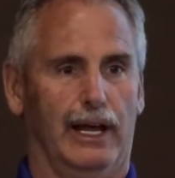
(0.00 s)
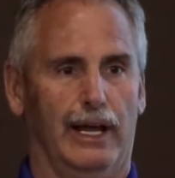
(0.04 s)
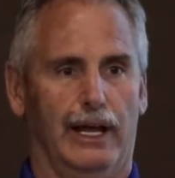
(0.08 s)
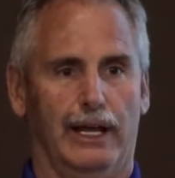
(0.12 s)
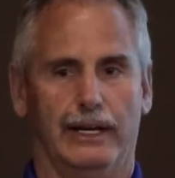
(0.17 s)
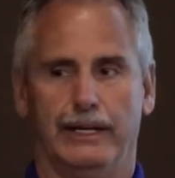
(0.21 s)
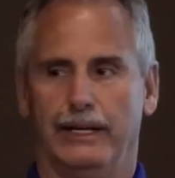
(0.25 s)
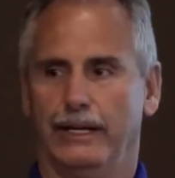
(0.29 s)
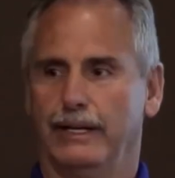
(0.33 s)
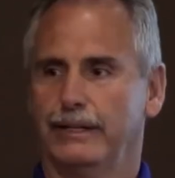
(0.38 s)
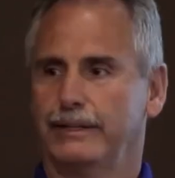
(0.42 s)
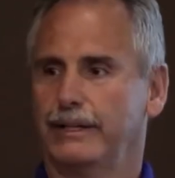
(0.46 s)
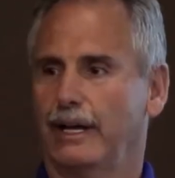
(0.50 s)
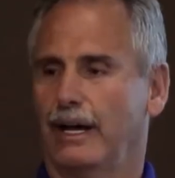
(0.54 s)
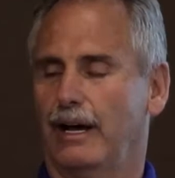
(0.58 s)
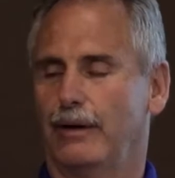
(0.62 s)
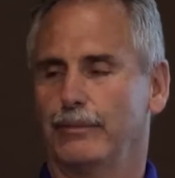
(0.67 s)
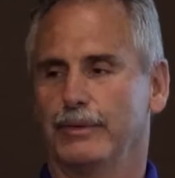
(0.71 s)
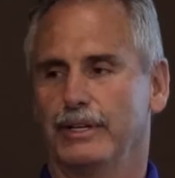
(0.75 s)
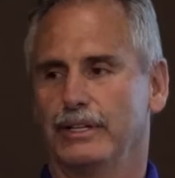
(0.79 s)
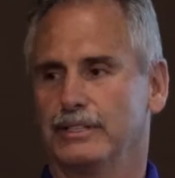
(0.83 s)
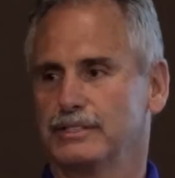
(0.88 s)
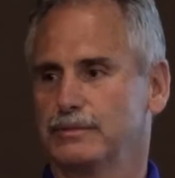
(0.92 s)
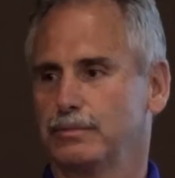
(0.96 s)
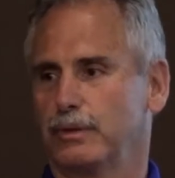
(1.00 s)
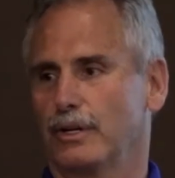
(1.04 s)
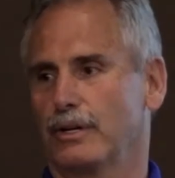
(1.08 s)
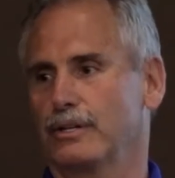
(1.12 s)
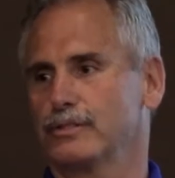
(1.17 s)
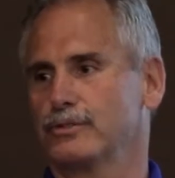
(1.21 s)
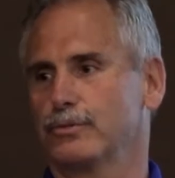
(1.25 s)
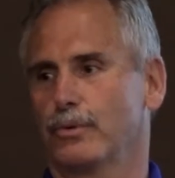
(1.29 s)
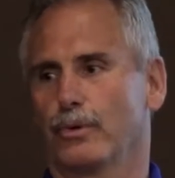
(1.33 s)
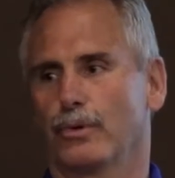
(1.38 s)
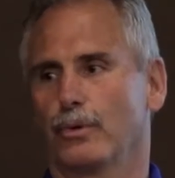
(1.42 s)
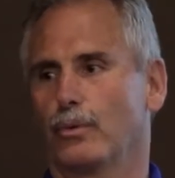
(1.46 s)
and he'd tell me his
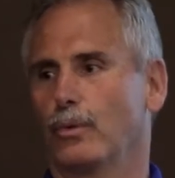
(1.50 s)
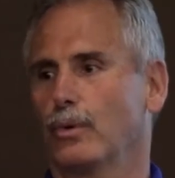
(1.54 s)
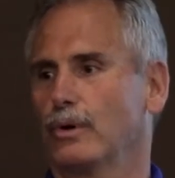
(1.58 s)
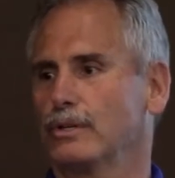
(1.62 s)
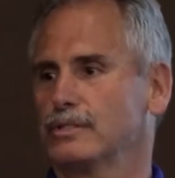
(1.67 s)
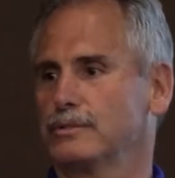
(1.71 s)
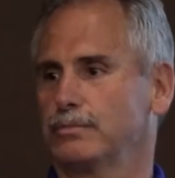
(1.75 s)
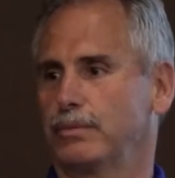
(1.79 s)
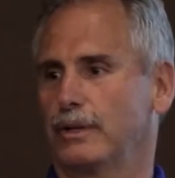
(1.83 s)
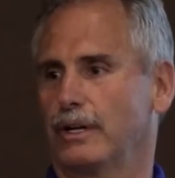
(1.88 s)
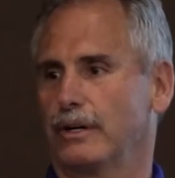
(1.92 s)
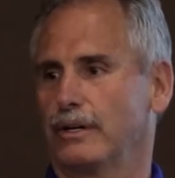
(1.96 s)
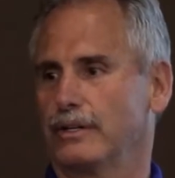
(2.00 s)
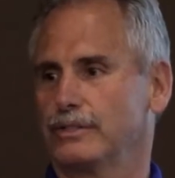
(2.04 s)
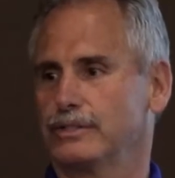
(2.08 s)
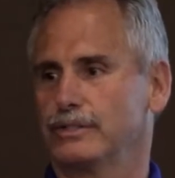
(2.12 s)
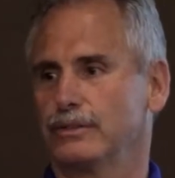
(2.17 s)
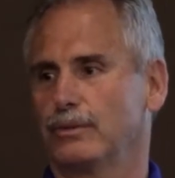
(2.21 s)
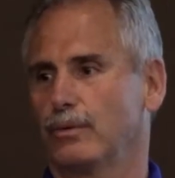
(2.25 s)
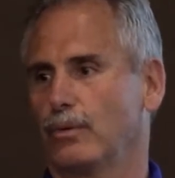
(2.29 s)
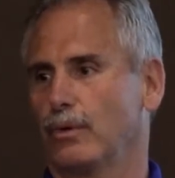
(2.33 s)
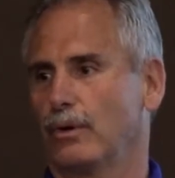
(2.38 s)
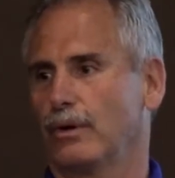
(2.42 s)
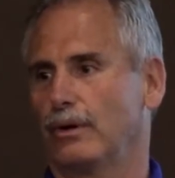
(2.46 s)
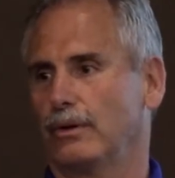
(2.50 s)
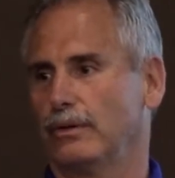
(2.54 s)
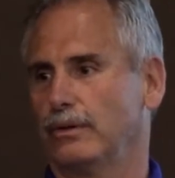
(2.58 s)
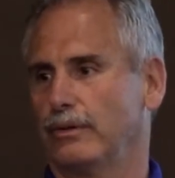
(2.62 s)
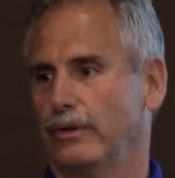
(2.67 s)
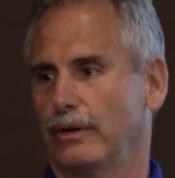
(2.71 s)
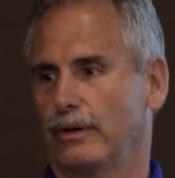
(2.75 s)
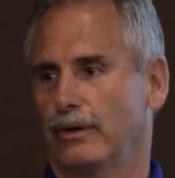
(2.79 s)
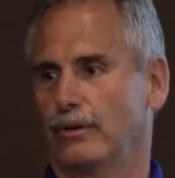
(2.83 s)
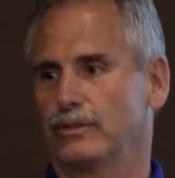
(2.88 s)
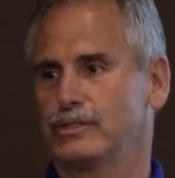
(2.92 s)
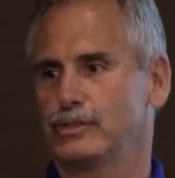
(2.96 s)
players were the worst players in the world.
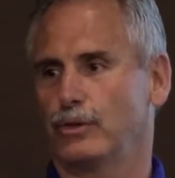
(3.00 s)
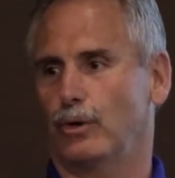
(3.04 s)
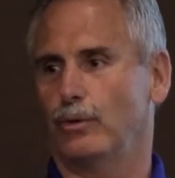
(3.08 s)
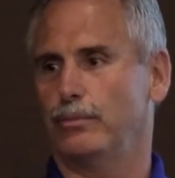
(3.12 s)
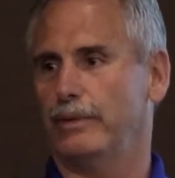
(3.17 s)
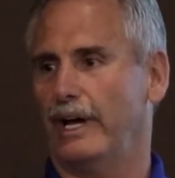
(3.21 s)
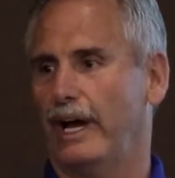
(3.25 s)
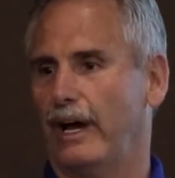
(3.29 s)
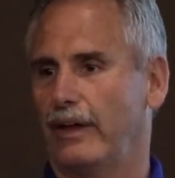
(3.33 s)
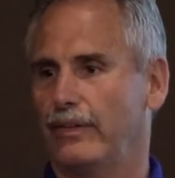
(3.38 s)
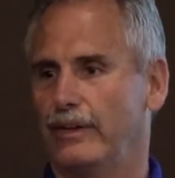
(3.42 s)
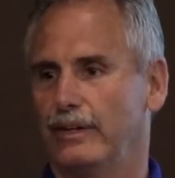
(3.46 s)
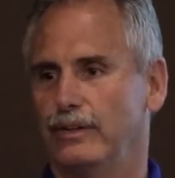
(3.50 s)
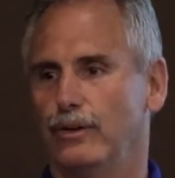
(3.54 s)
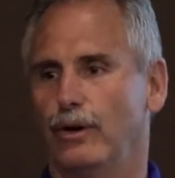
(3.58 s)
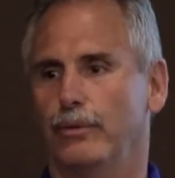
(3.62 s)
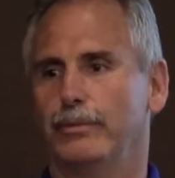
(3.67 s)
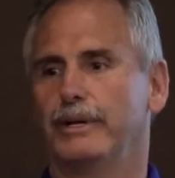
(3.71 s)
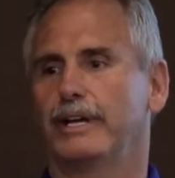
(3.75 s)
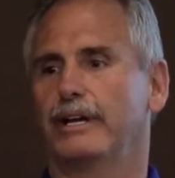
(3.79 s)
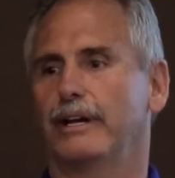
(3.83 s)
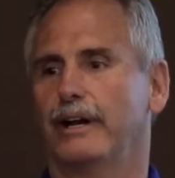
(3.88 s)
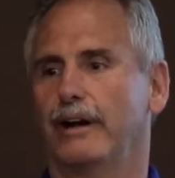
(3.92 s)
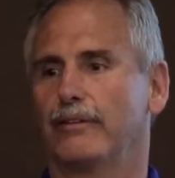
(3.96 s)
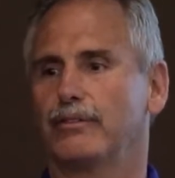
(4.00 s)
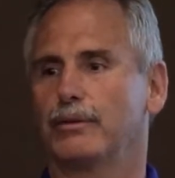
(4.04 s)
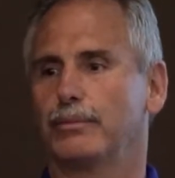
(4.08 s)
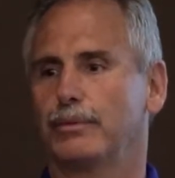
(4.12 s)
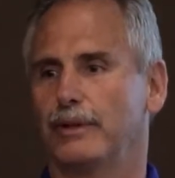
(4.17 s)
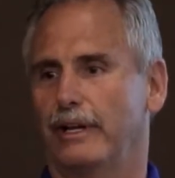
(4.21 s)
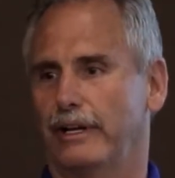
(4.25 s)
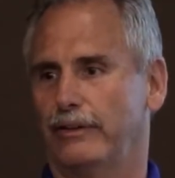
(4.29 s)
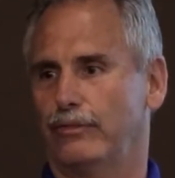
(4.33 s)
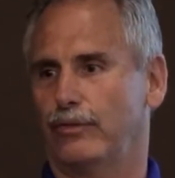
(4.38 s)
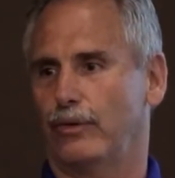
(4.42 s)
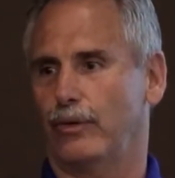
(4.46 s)
They were so bad that nobody could ever
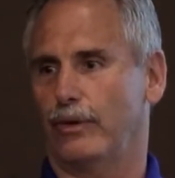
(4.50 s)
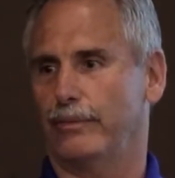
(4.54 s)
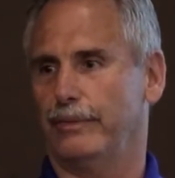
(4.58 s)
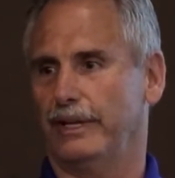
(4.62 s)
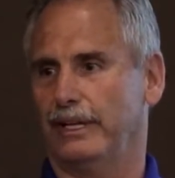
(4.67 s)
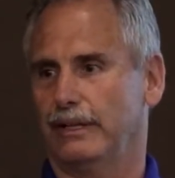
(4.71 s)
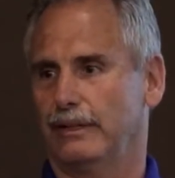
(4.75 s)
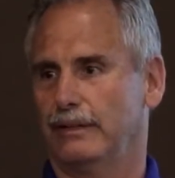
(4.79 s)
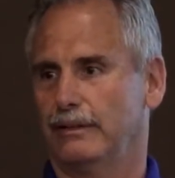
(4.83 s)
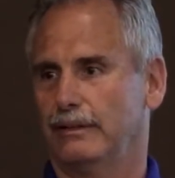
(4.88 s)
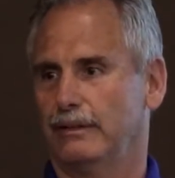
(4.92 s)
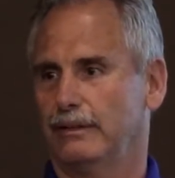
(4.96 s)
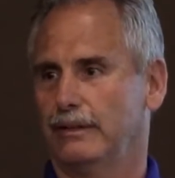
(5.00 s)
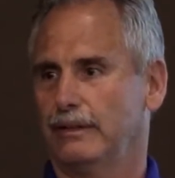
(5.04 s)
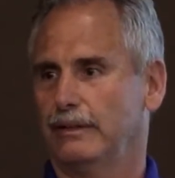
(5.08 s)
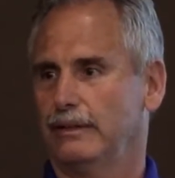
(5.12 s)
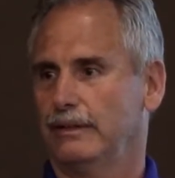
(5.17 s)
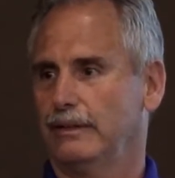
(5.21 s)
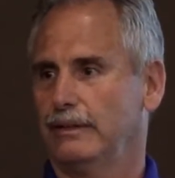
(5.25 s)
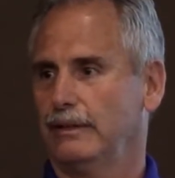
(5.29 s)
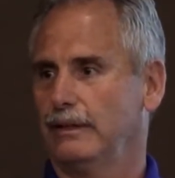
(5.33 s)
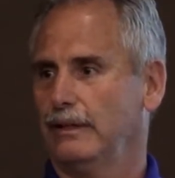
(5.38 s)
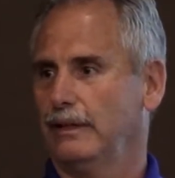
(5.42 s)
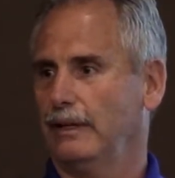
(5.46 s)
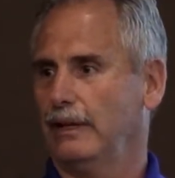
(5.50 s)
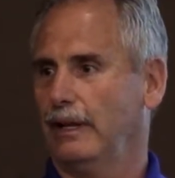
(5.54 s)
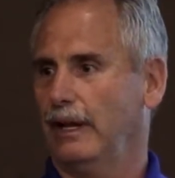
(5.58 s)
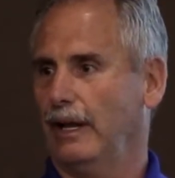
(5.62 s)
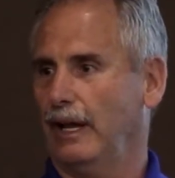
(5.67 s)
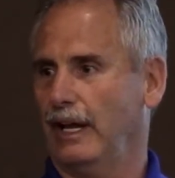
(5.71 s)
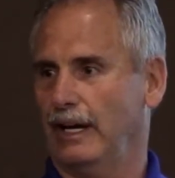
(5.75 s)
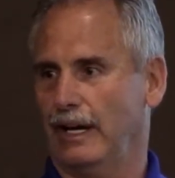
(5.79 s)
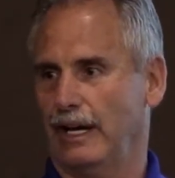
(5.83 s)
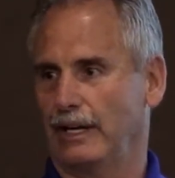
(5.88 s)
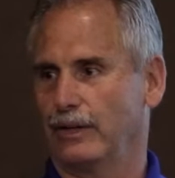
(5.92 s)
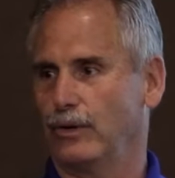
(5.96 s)
play for me.
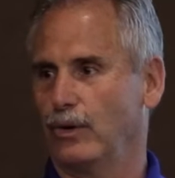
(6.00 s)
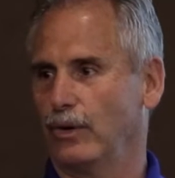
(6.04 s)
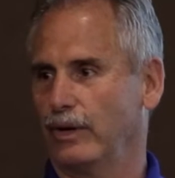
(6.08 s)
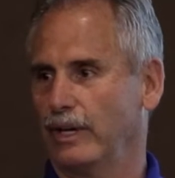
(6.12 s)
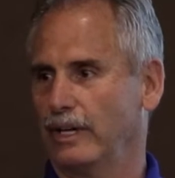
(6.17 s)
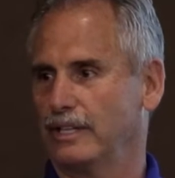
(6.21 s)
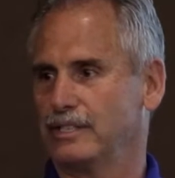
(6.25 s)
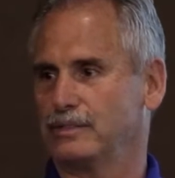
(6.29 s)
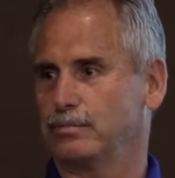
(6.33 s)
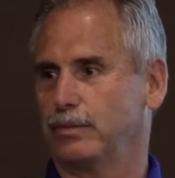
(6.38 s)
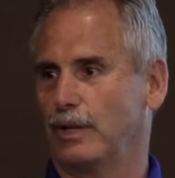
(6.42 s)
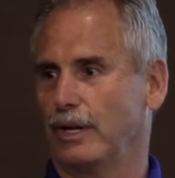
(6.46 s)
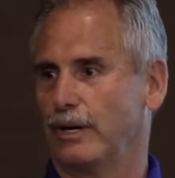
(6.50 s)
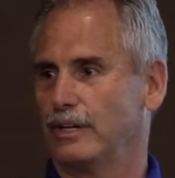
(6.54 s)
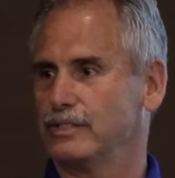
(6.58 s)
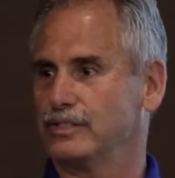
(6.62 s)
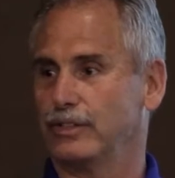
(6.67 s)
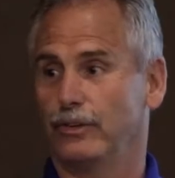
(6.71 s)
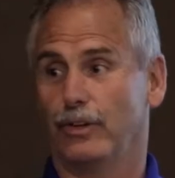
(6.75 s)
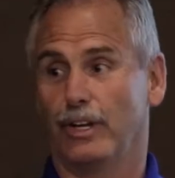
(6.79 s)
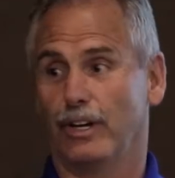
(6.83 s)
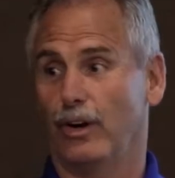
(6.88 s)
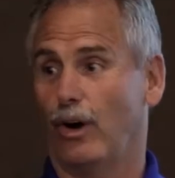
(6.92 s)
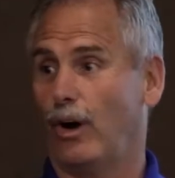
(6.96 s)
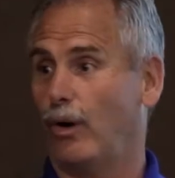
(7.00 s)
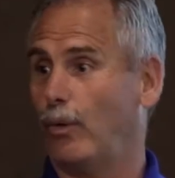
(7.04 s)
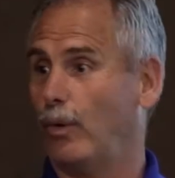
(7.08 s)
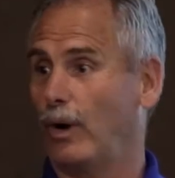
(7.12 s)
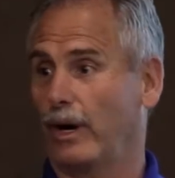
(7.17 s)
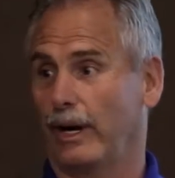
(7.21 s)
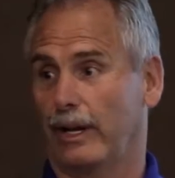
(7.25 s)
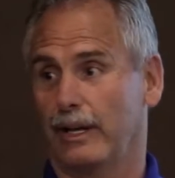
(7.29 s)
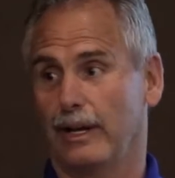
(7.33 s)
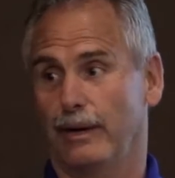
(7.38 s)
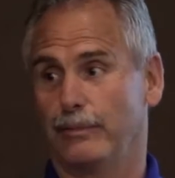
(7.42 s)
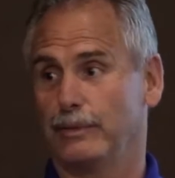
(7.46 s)
And I'd go get his players, and they'd all
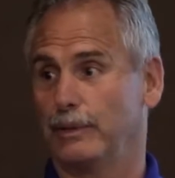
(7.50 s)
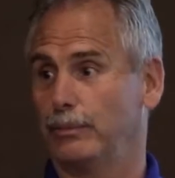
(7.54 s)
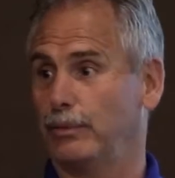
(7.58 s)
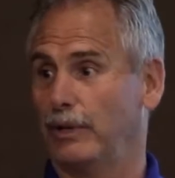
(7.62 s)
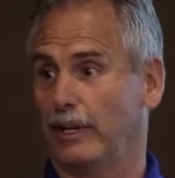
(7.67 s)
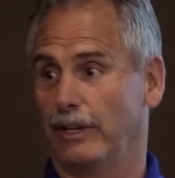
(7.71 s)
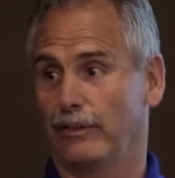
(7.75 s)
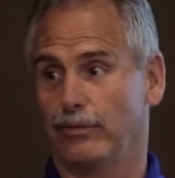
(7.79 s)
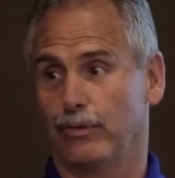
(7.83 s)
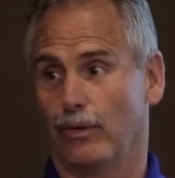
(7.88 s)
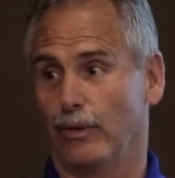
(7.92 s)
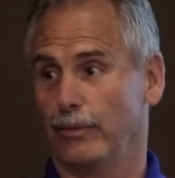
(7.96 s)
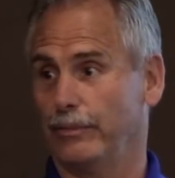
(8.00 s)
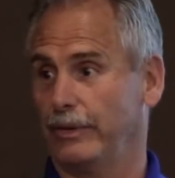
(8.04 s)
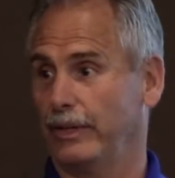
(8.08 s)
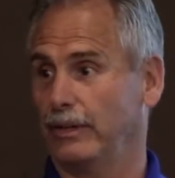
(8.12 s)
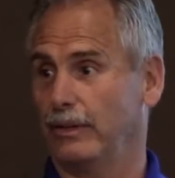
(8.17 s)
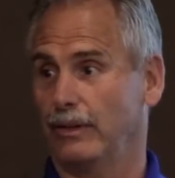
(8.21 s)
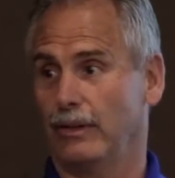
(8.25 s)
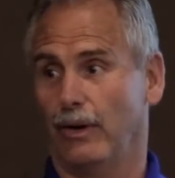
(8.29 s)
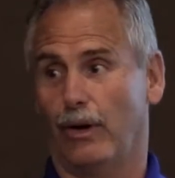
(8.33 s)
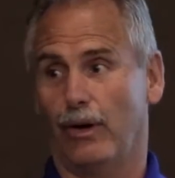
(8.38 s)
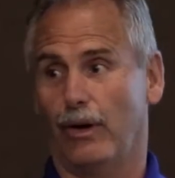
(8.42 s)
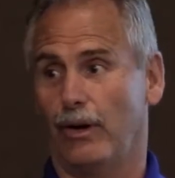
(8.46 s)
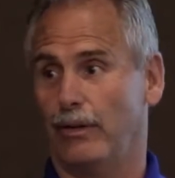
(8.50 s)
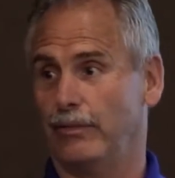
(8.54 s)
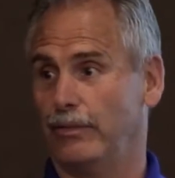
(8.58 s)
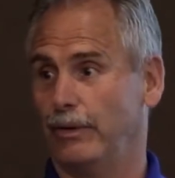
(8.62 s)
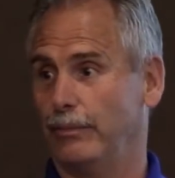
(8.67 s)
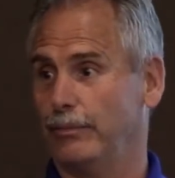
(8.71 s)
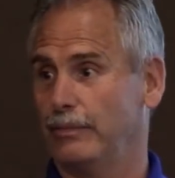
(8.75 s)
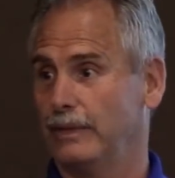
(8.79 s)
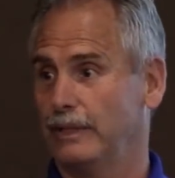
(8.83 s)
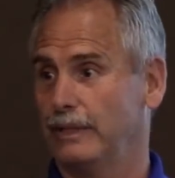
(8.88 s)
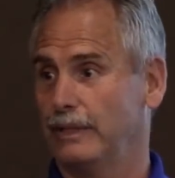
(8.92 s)
want to come to play for me, all of them.